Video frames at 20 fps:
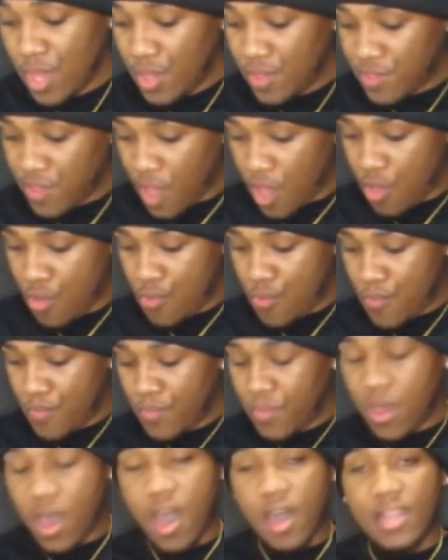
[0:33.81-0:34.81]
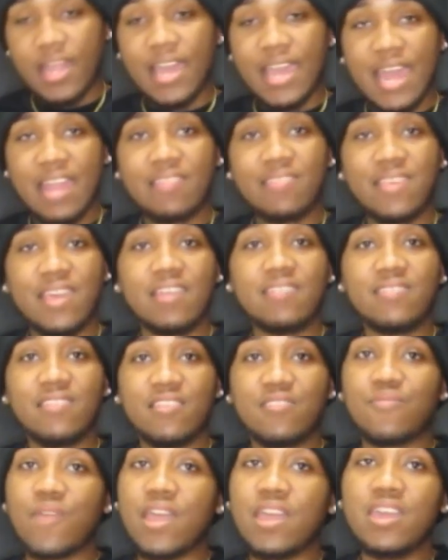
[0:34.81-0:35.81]
So all I gotta say is
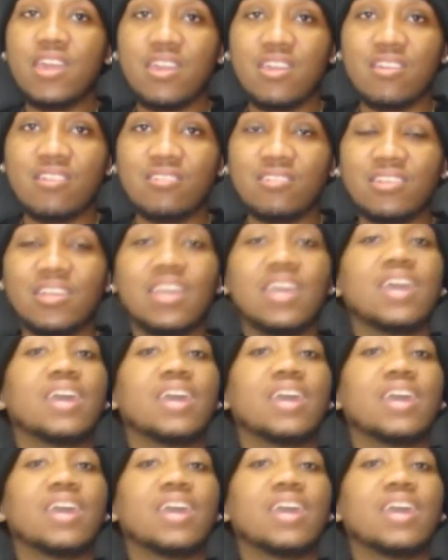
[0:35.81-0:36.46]
this right here.